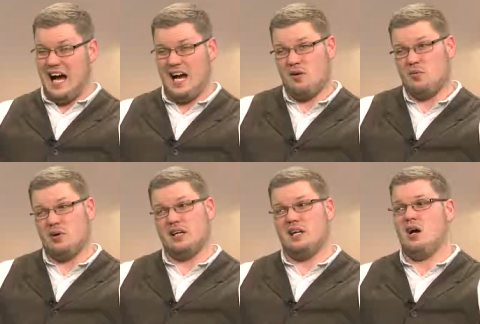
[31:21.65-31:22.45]
I don't
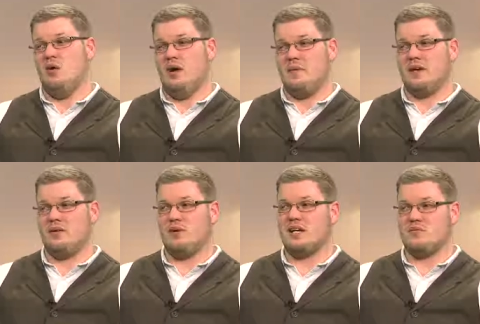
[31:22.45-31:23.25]
really know. I
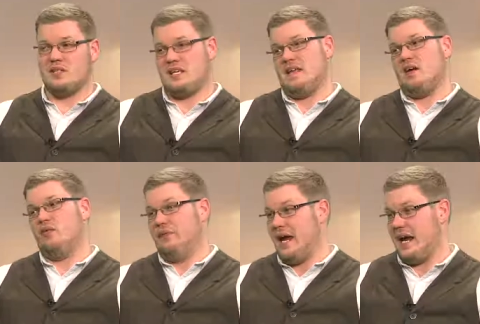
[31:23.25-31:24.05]
mean, we could, we say that
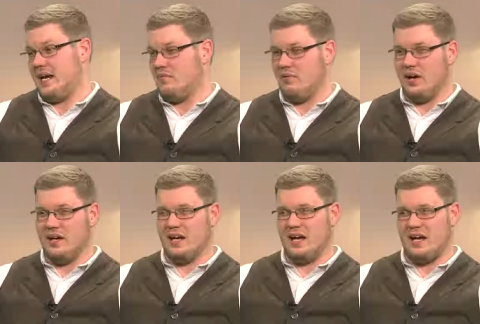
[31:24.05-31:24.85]
all day, but